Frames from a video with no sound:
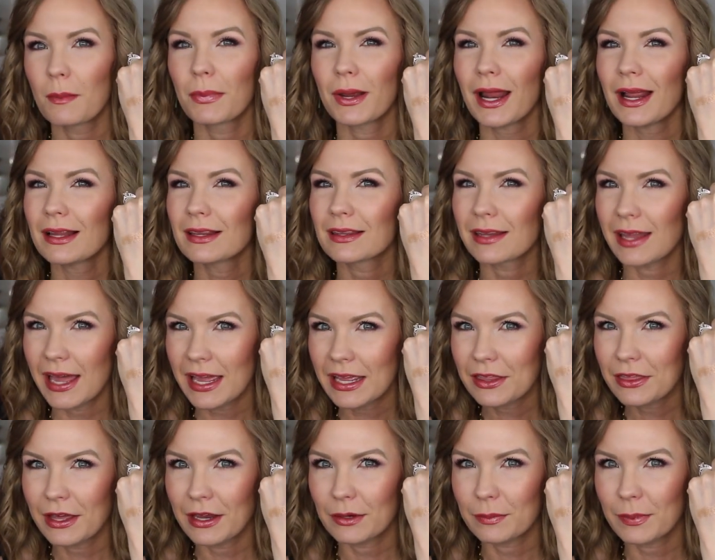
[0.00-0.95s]
But I
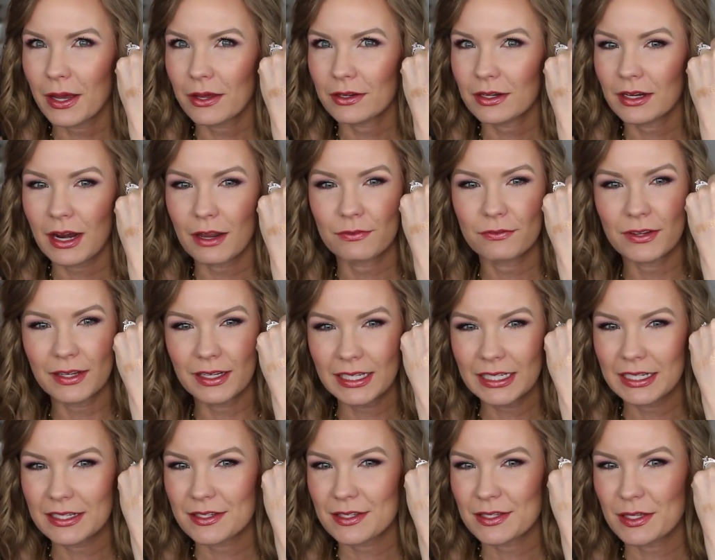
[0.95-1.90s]
like that about it. I feel
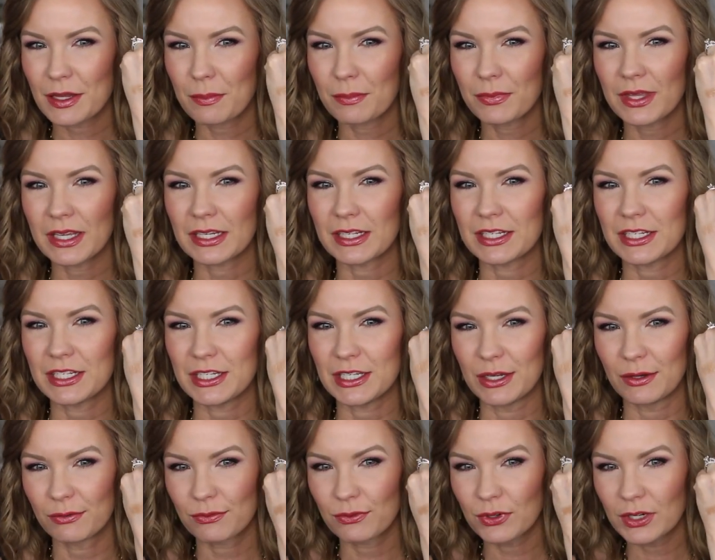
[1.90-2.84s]
like it's something
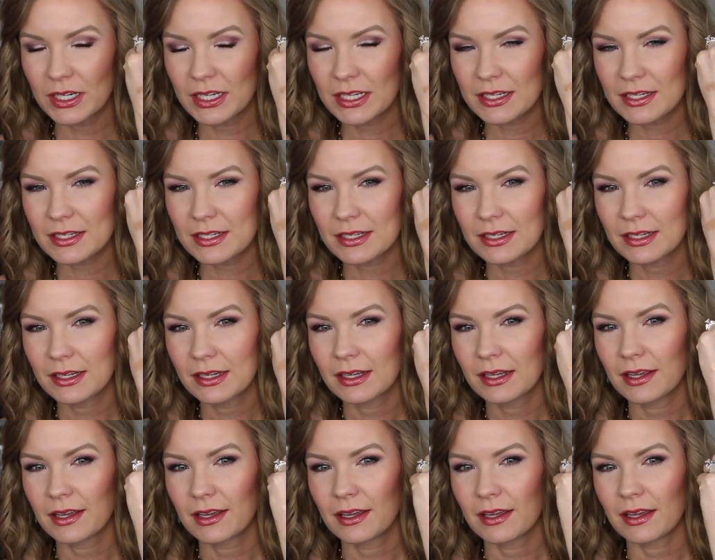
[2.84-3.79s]
different
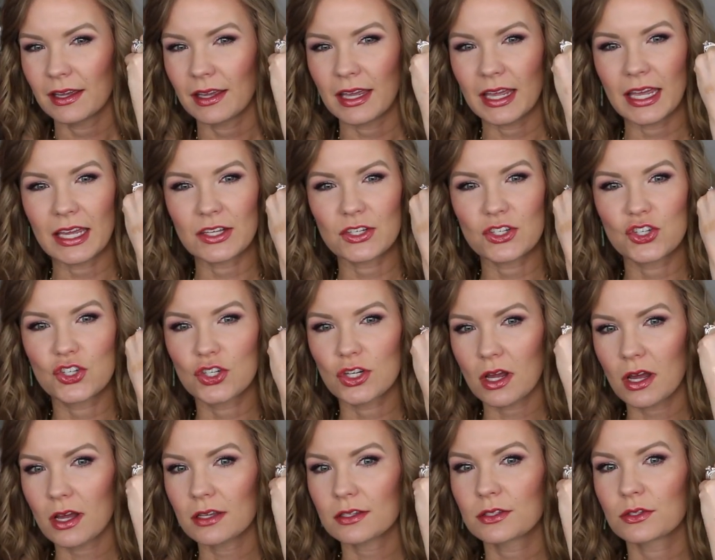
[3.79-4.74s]
and
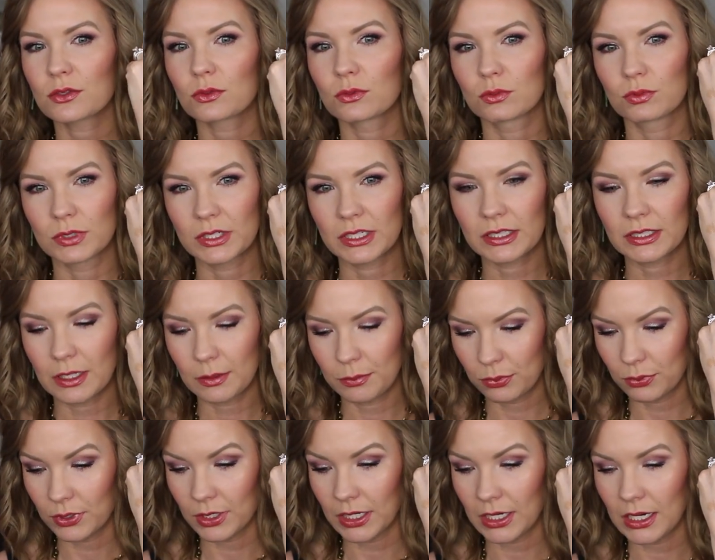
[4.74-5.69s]
just really
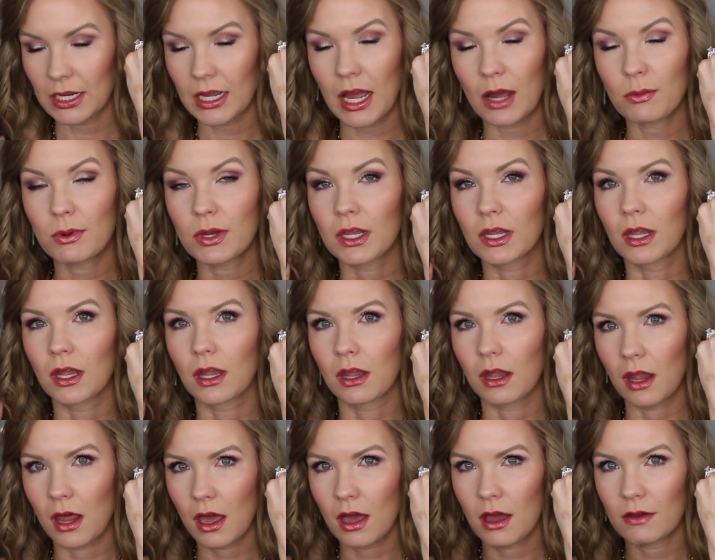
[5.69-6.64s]
pretty. I would
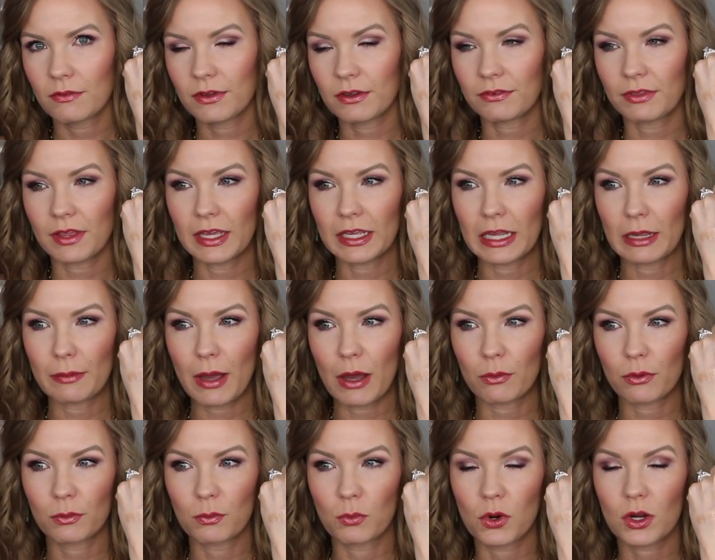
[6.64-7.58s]
love if they came
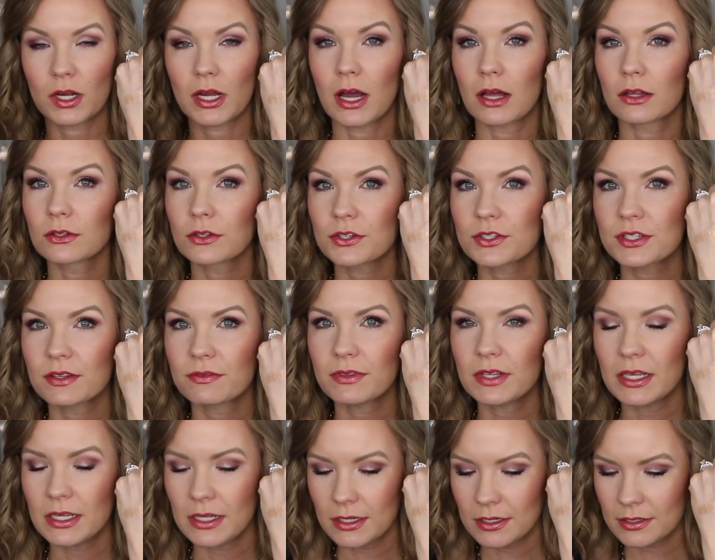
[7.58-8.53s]
out with more colors of
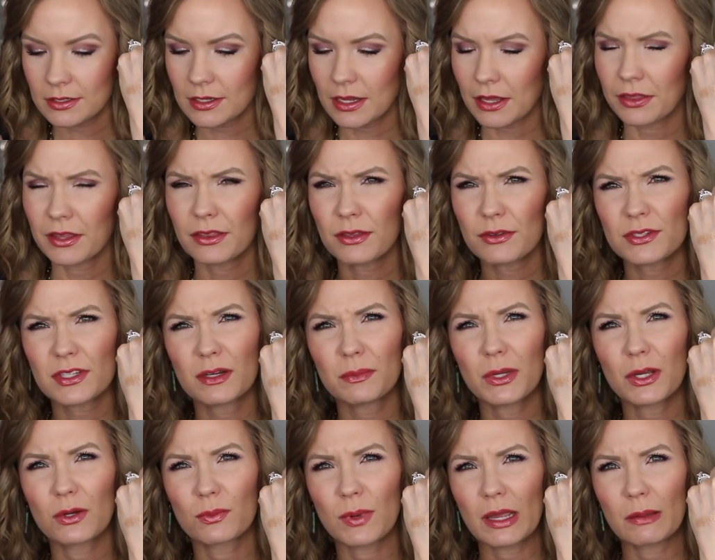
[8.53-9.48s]
these. I think there's gonna
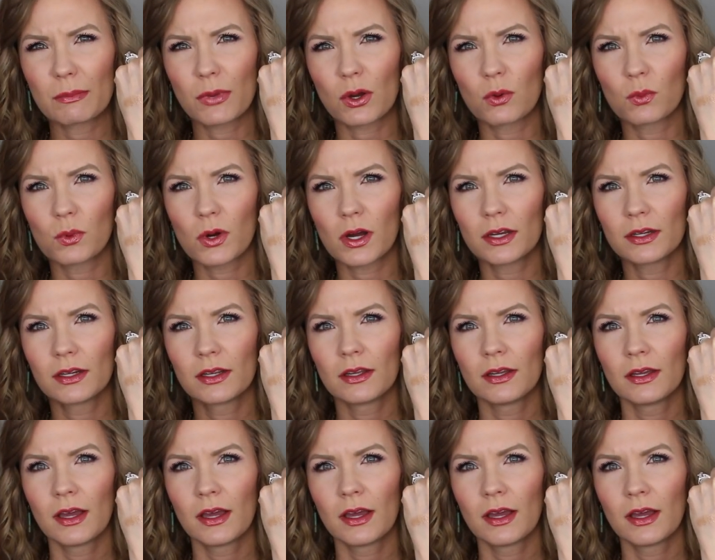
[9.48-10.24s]
be a rainbow one.